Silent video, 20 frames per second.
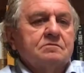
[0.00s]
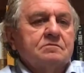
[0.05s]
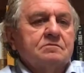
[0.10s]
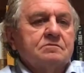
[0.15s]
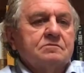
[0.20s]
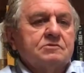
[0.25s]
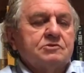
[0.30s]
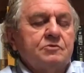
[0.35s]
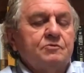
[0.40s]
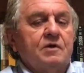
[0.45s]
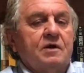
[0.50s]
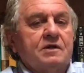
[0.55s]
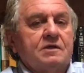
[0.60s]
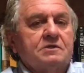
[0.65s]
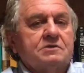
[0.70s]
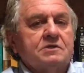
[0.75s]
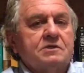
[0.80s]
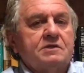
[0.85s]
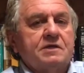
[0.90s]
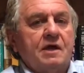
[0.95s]
She wanted us
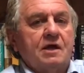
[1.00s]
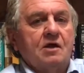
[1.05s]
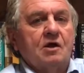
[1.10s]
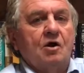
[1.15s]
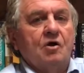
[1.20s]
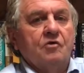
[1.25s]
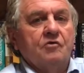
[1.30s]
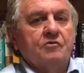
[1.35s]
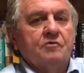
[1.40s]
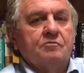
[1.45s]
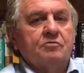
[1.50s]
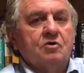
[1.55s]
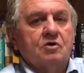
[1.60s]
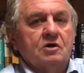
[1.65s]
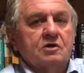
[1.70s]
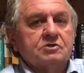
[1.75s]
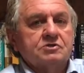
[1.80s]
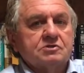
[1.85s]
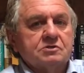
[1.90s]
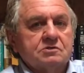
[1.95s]
to take all the
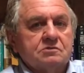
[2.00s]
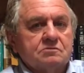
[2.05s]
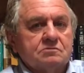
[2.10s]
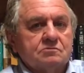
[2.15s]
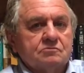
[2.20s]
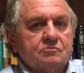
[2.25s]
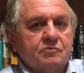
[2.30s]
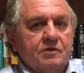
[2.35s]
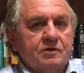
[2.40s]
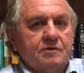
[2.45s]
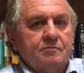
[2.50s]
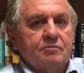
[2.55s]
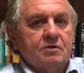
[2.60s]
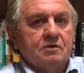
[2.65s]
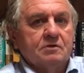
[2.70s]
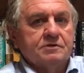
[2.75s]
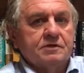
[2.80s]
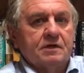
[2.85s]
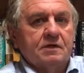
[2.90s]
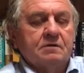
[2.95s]
books with the
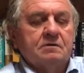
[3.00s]
building.